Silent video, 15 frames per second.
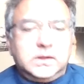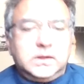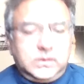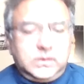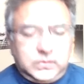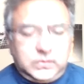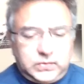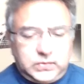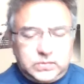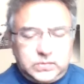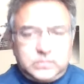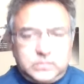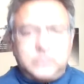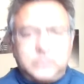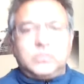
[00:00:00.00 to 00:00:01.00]

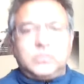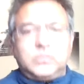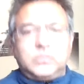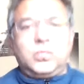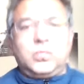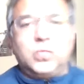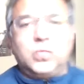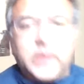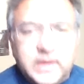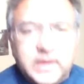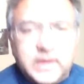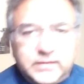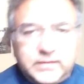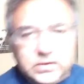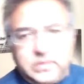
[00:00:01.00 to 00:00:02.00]
So we're going to
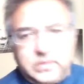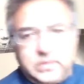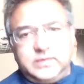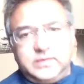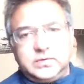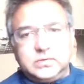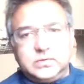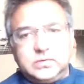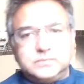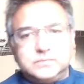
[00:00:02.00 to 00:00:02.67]
have to go into this who.